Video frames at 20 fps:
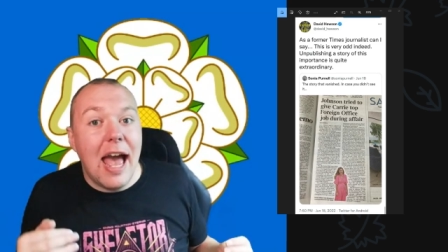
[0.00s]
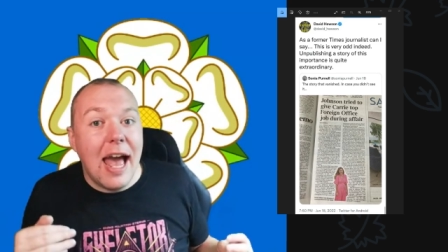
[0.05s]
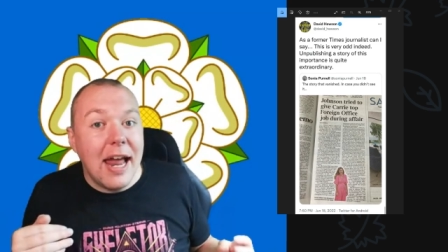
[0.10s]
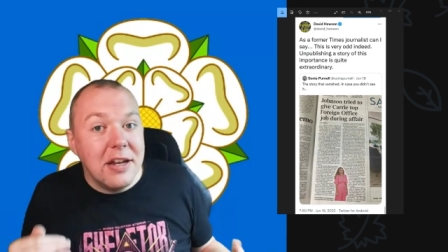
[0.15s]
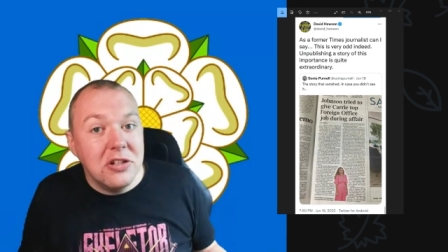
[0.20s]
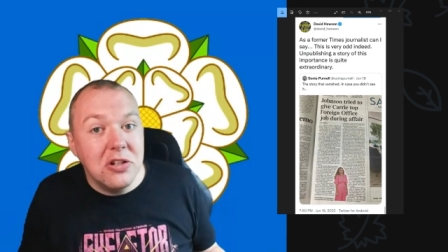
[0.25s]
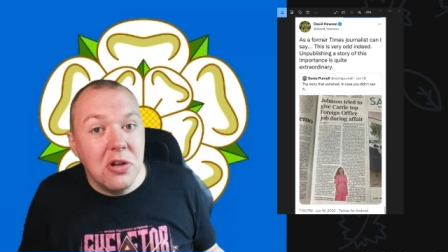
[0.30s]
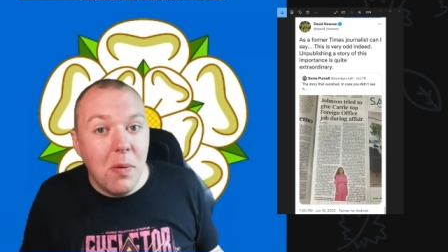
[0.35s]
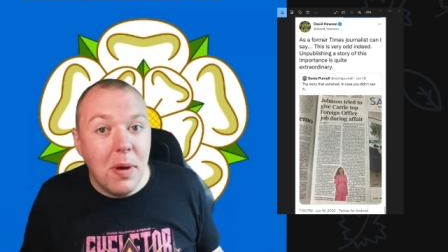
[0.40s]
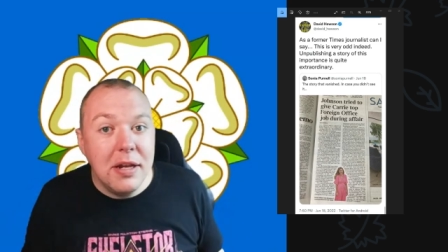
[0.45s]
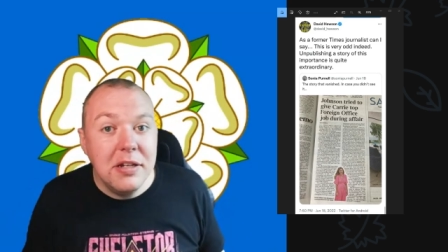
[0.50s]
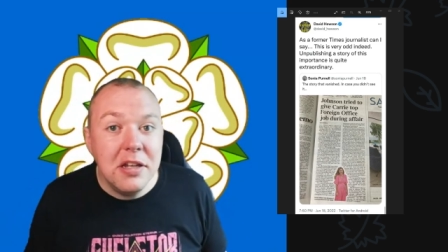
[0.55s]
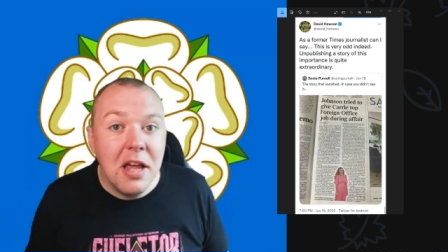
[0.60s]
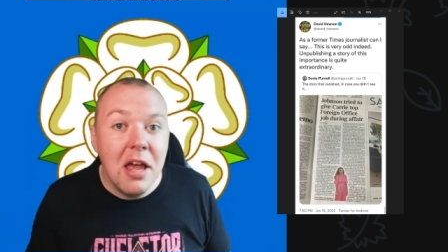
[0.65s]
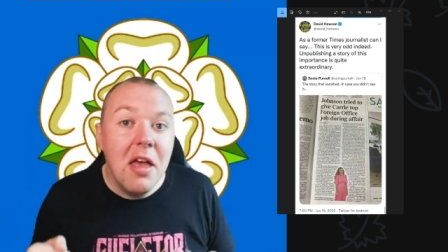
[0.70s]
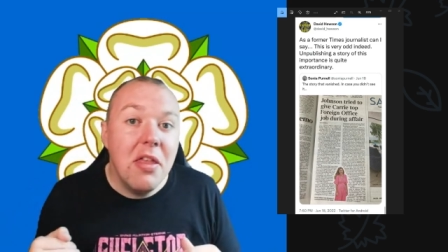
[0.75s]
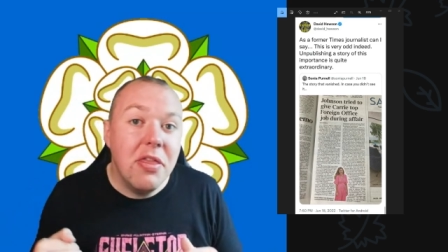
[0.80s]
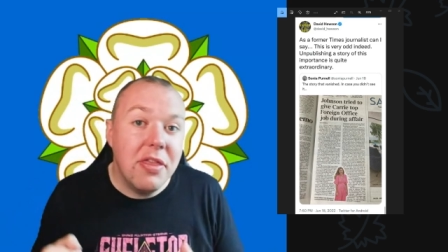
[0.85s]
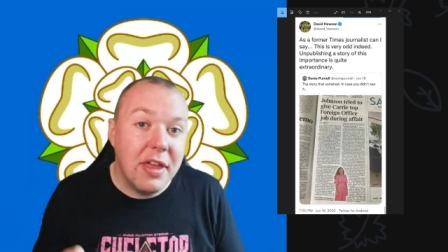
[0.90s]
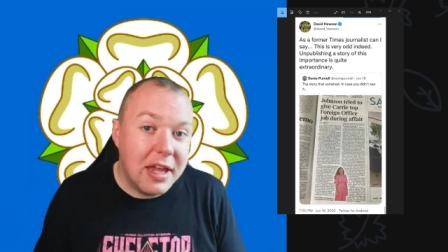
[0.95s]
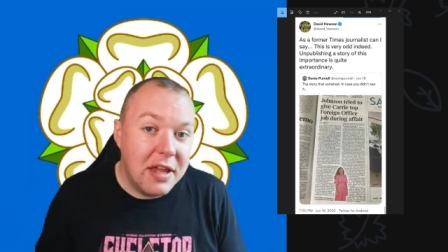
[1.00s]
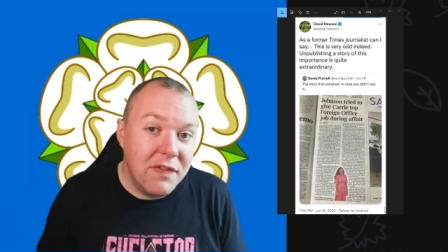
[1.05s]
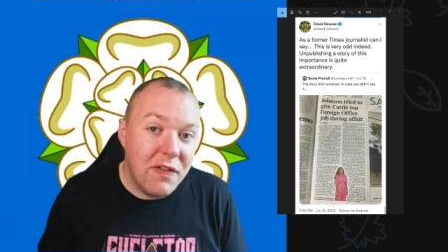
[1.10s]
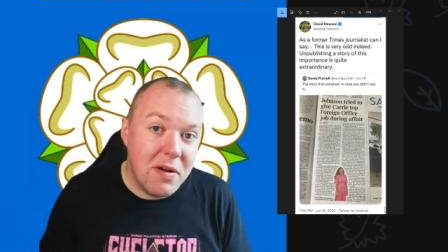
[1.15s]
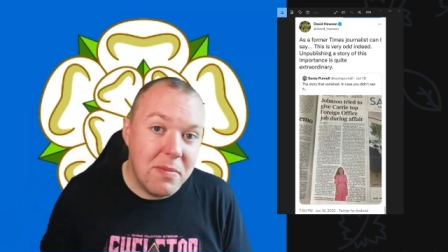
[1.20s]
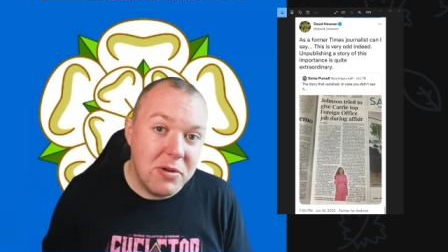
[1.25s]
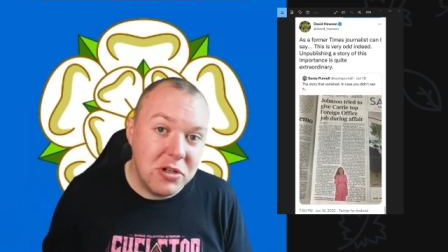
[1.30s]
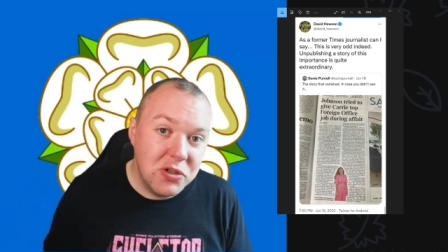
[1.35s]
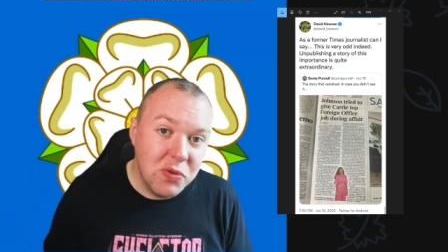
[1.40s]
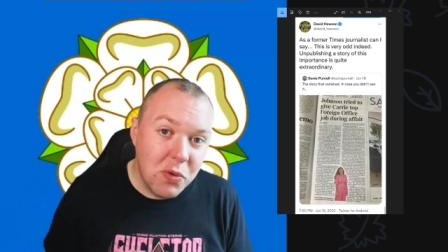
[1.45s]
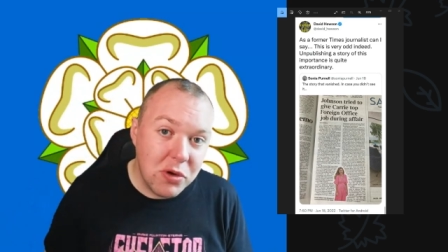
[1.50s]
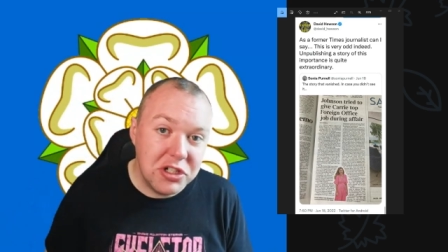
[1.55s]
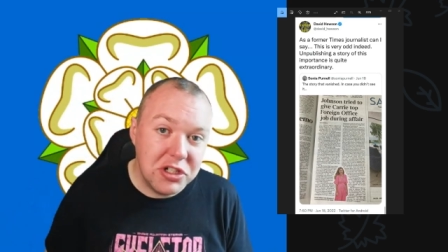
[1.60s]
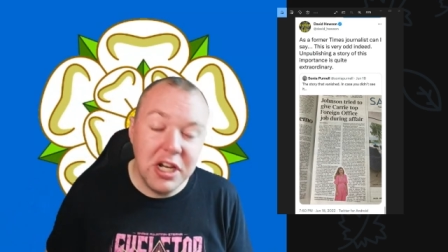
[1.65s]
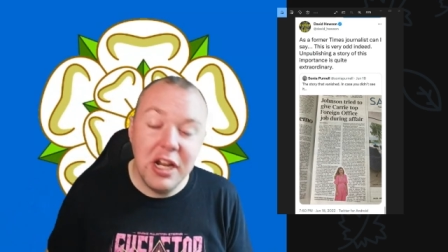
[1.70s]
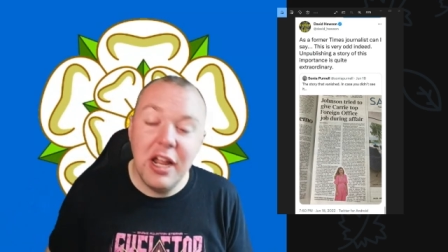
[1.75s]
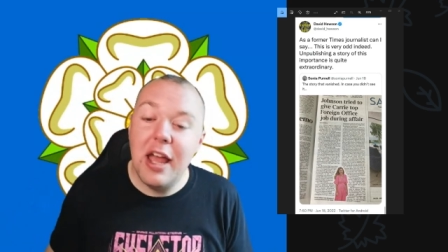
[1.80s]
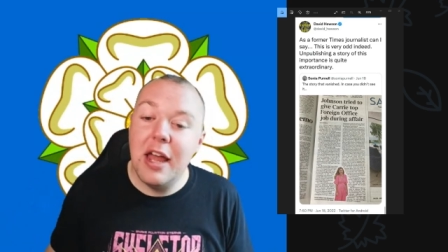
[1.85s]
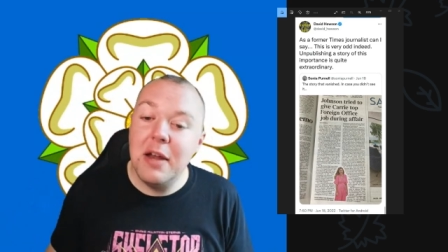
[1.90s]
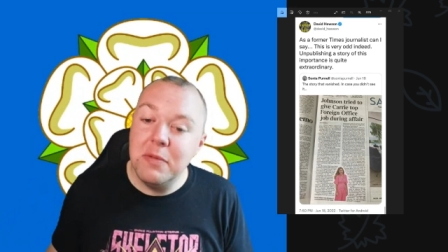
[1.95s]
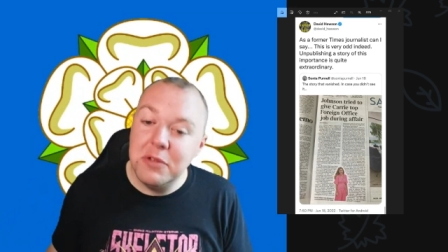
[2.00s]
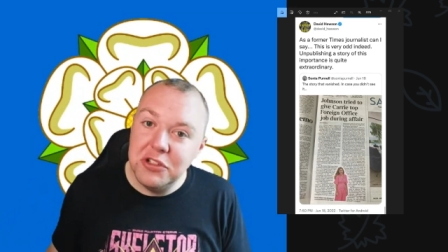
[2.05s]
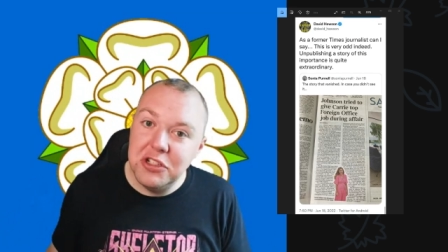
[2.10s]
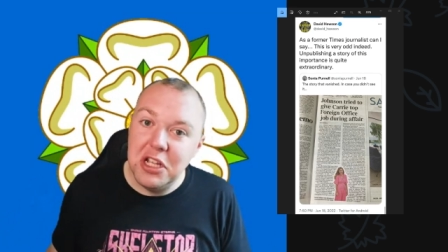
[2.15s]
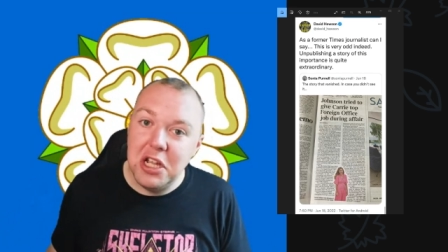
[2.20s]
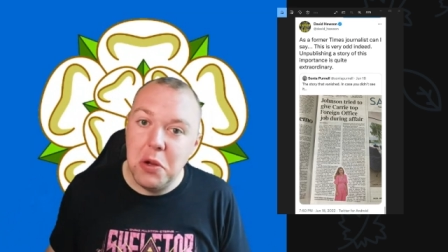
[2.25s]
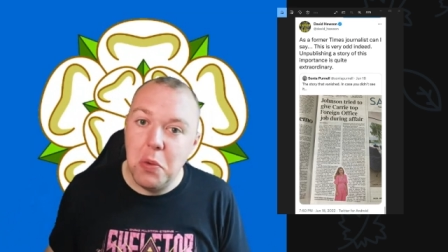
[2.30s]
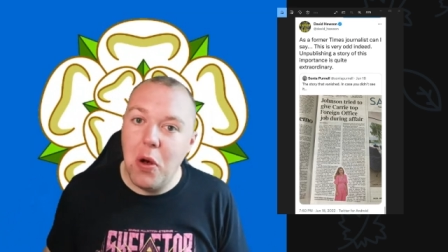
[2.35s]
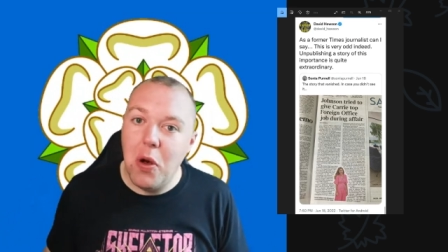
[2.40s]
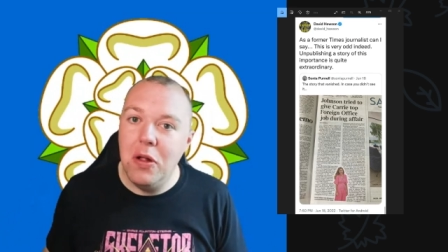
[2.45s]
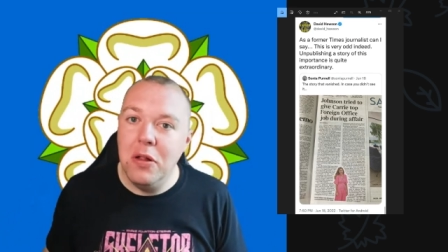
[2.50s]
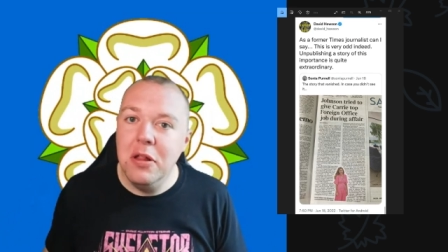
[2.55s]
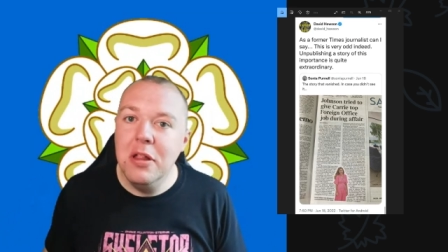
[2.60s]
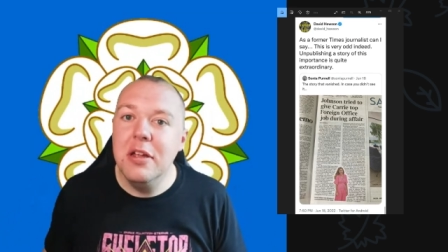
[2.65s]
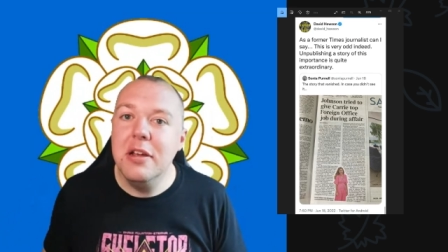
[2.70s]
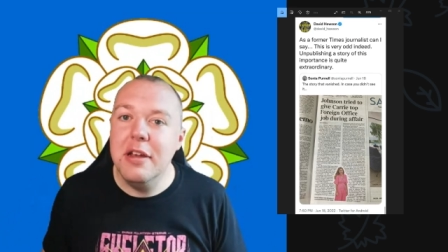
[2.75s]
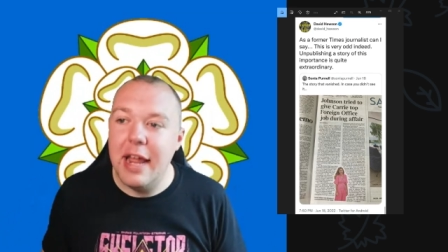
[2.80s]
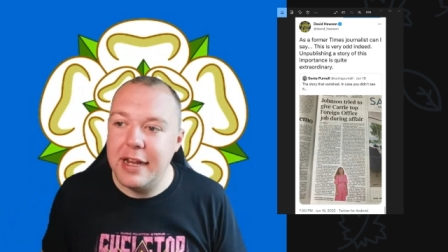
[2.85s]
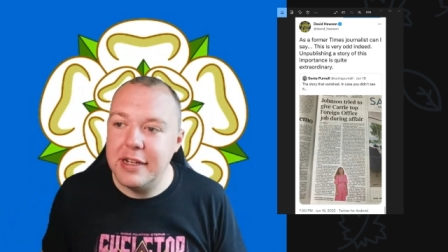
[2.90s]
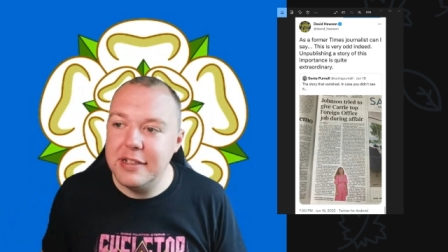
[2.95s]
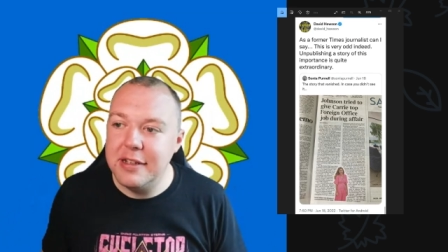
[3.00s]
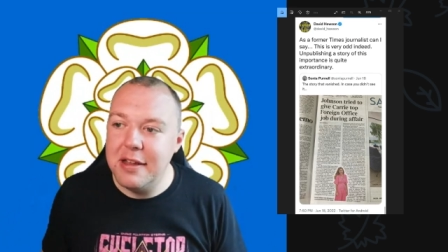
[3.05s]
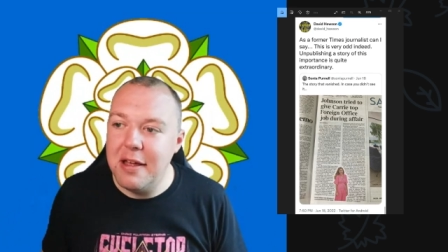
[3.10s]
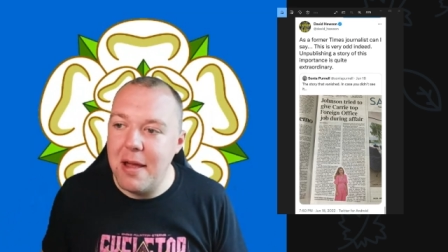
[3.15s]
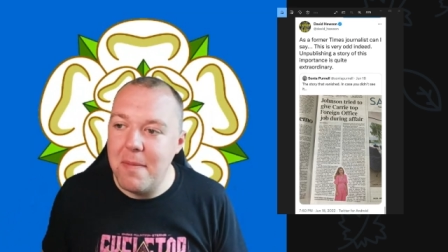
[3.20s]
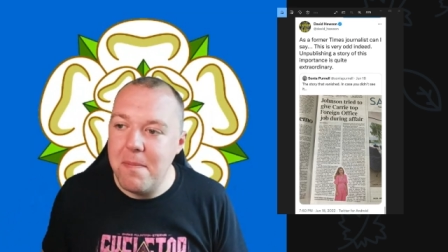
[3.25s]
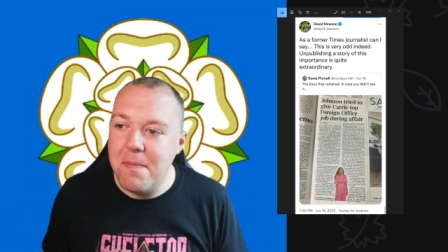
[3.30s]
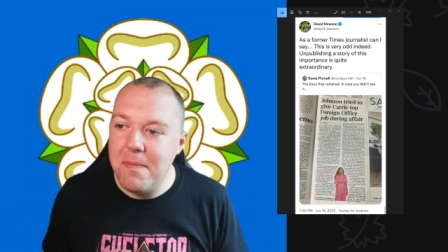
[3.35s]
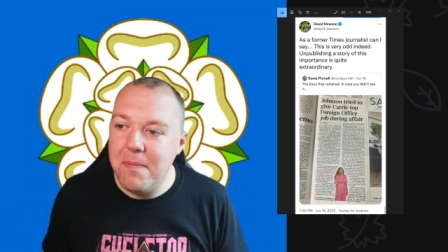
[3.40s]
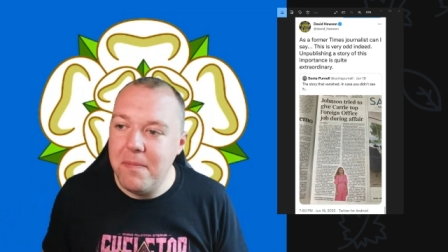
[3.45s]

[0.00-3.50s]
And as always, thank you very much for watching, and we'll see you all next time.